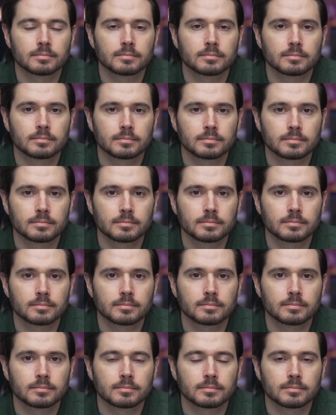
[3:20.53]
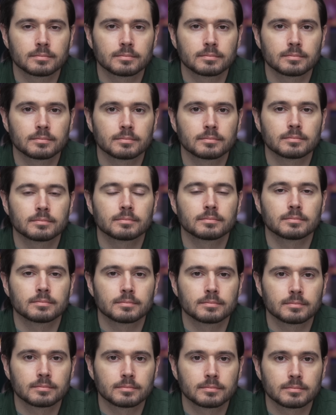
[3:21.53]

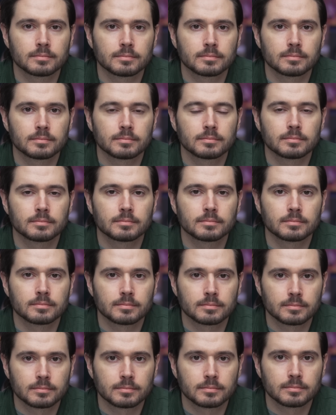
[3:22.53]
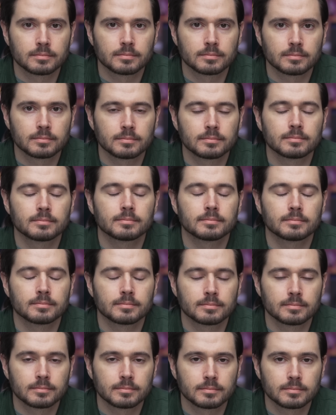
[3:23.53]

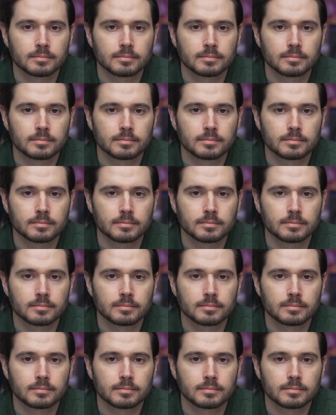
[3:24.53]
This person isn't speaking.